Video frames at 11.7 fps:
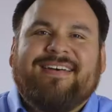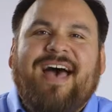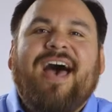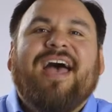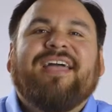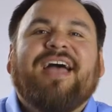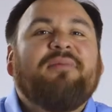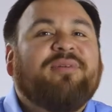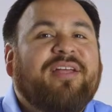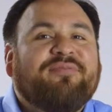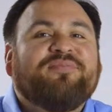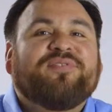Hi, I'm
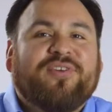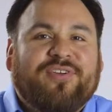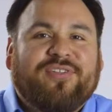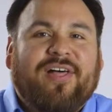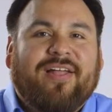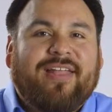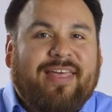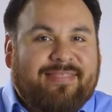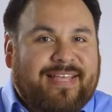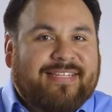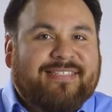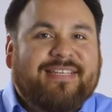Renee from Circulon, and
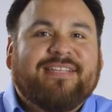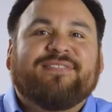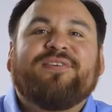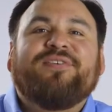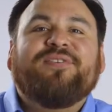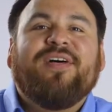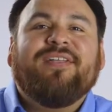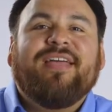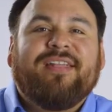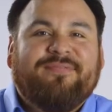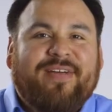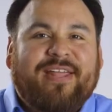this is Circulon
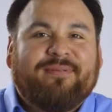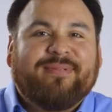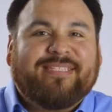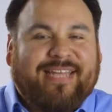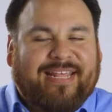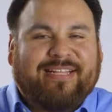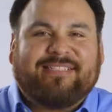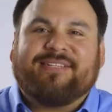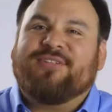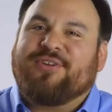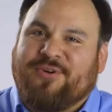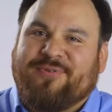Innovatum Stainless
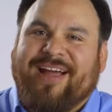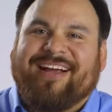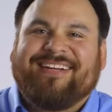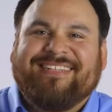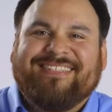Steel Cookware.